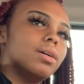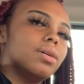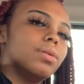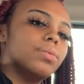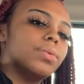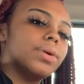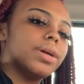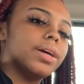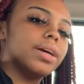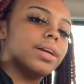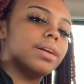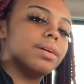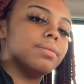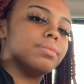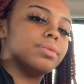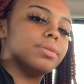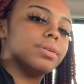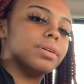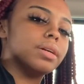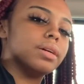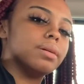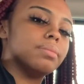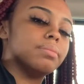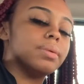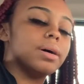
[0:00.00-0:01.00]
we didn't end up
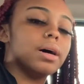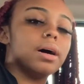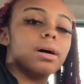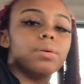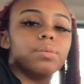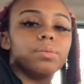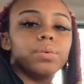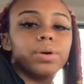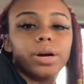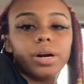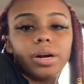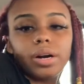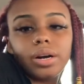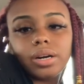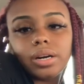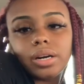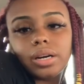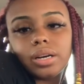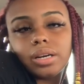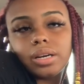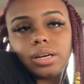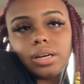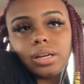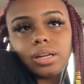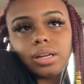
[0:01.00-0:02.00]
doing it. But we're
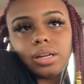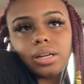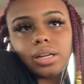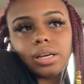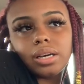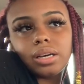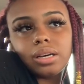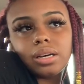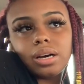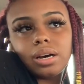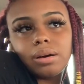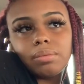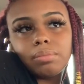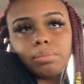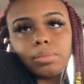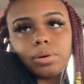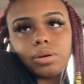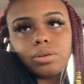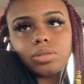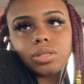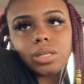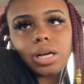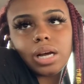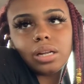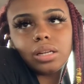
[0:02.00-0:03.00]
gonna link up
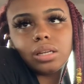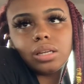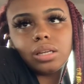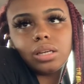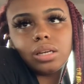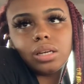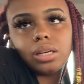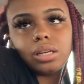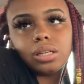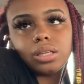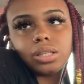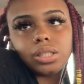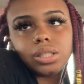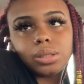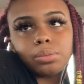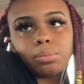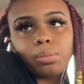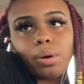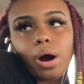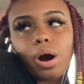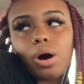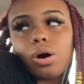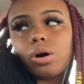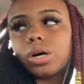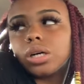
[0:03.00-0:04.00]
most likely either
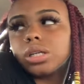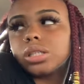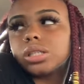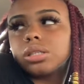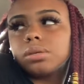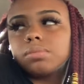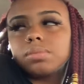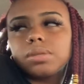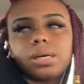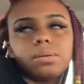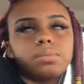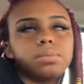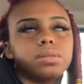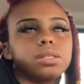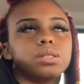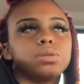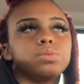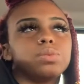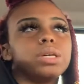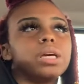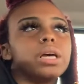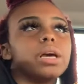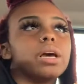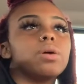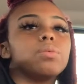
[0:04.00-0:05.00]
tomorrow or sometime this
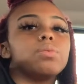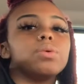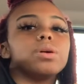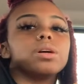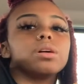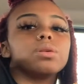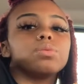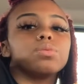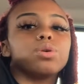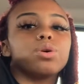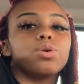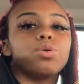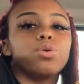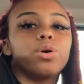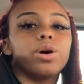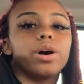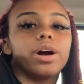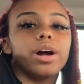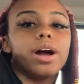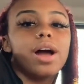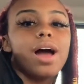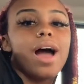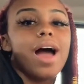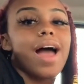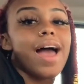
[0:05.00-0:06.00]
week and we're gonna
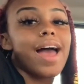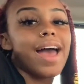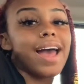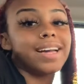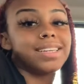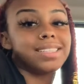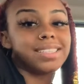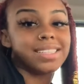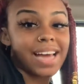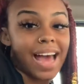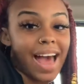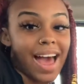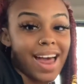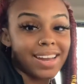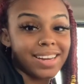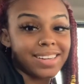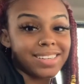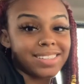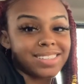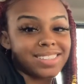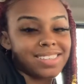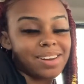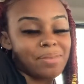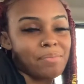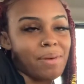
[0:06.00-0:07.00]
record a
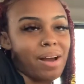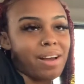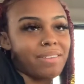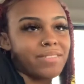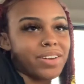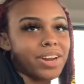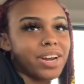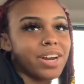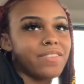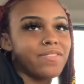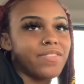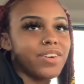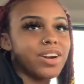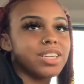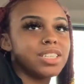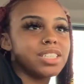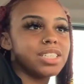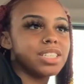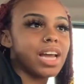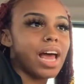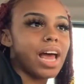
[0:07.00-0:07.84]
challenge. My very first